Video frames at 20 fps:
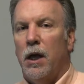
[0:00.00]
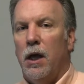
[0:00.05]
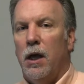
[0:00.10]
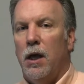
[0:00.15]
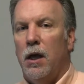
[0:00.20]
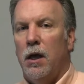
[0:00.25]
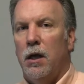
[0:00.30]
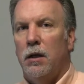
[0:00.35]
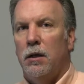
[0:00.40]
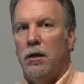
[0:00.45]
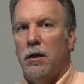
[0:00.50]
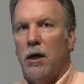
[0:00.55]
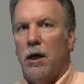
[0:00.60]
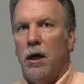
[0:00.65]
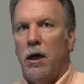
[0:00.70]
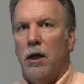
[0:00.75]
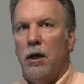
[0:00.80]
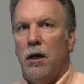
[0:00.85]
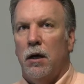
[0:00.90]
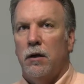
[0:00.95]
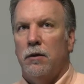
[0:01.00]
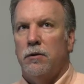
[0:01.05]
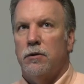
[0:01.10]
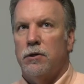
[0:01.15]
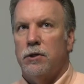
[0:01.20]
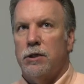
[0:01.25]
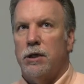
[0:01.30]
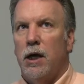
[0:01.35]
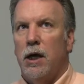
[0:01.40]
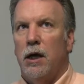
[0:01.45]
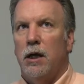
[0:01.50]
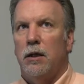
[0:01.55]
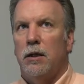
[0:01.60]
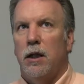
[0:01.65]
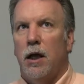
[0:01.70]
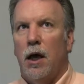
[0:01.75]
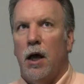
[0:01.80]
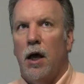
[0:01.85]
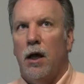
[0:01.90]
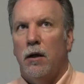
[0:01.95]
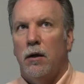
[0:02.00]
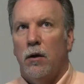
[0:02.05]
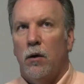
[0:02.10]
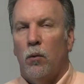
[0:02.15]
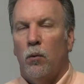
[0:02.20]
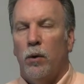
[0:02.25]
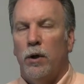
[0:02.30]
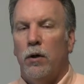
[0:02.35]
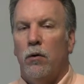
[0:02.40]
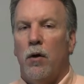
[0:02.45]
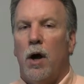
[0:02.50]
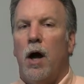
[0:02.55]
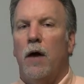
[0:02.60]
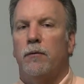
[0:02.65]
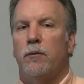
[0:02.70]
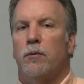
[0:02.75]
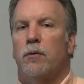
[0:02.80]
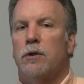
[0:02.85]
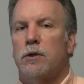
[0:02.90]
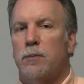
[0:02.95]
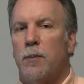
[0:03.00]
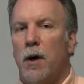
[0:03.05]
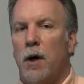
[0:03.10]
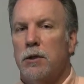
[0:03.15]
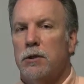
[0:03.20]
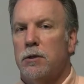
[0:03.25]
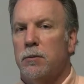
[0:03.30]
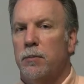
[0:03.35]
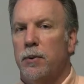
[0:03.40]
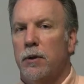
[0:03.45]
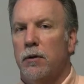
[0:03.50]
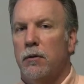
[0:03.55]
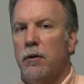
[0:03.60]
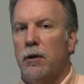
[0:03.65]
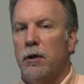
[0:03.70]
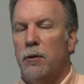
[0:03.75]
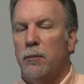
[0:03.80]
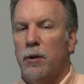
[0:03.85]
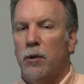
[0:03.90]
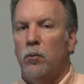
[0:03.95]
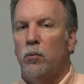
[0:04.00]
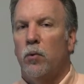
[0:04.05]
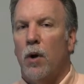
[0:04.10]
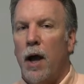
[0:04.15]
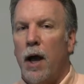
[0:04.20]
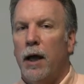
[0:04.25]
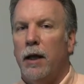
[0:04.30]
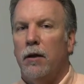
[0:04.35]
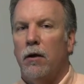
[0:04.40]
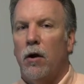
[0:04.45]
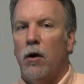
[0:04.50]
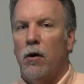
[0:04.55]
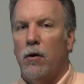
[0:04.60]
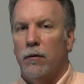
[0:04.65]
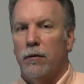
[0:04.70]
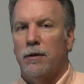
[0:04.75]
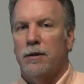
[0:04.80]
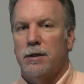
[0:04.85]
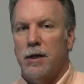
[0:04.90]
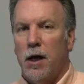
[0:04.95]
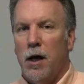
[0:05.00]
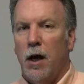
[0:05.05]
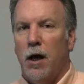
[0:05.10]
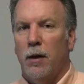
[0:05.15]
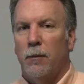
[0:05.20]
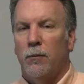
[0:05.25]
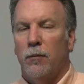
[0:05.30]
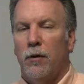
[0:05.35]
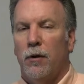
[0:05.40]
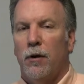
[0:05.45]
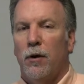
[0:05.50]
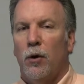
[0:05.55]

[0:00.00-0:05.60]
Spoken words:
and understand that we don't have the responsibility to be right all the time.